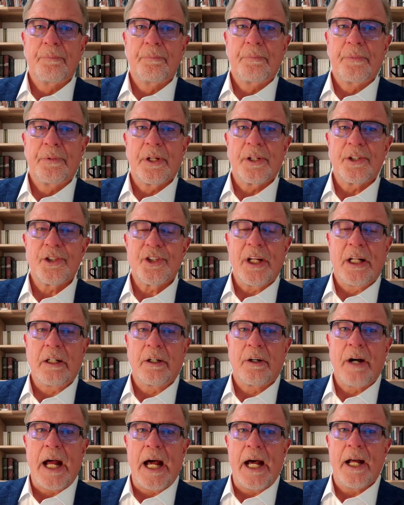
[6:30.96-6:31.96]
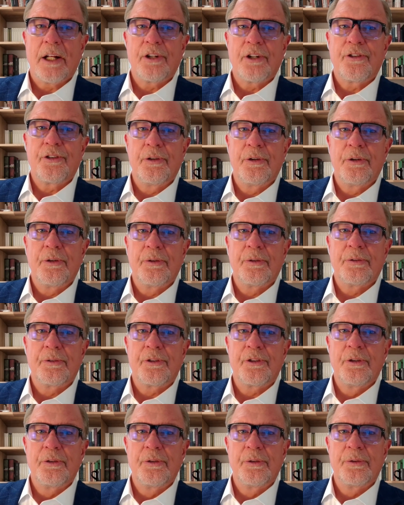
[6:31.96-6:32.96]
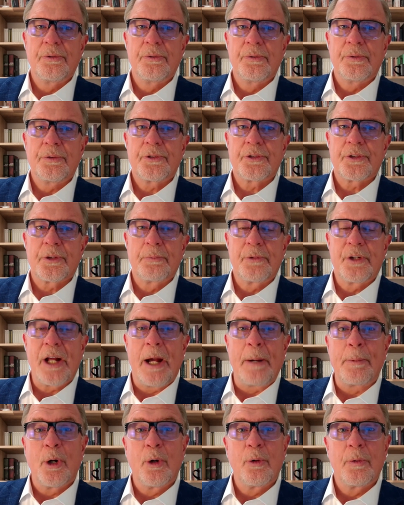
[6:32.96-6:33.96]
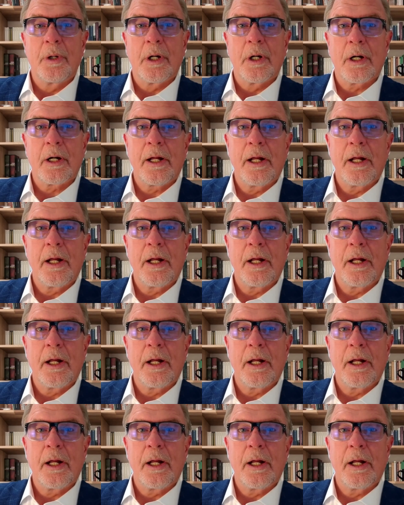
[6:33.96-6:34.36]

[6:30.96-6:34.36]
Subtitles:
the seller had to do some demo work